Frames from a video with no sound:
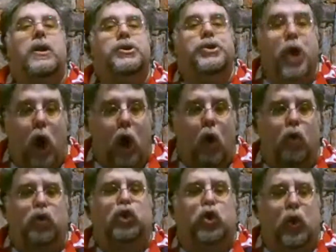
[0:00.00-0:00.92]

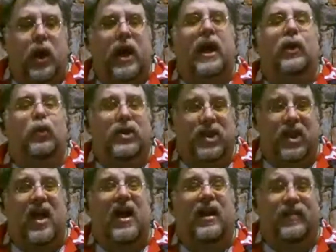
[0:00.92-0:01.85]
Don't train with
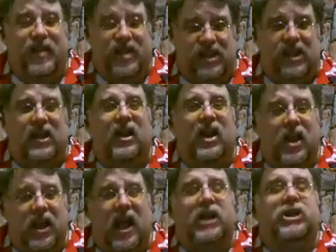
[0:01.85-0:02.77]
live steel
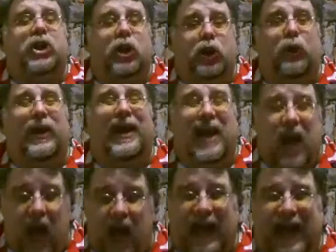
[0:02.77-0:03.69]
unless you're doing
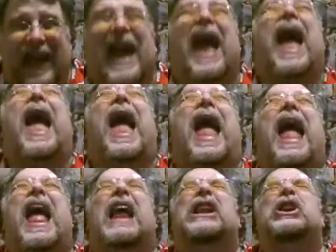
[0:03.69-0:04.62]
cutting
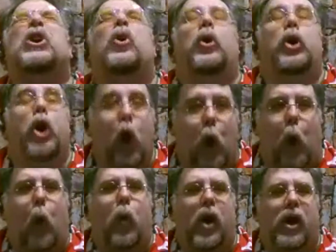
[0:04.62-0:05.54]
and you
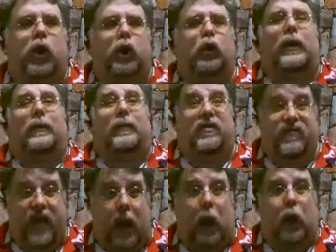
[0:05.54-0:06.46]
know what you're doing. Be
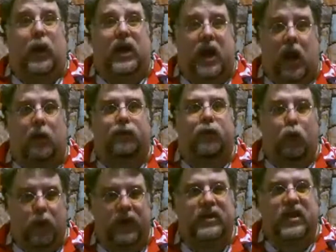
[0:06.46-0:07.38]
very careful
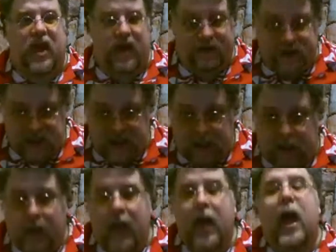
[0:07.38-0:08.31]
with live
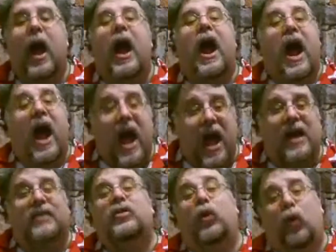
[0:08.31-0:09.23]
steel.
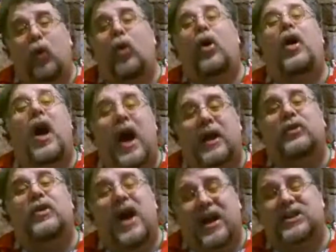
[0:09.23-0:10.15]
As a rule, I do
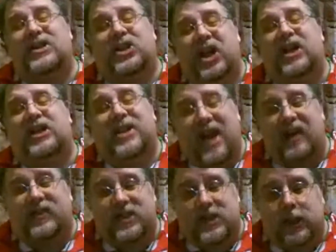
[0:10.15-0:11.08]
not suggest
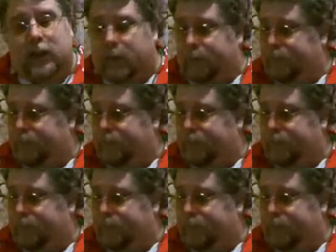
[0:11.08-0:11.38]
live steel.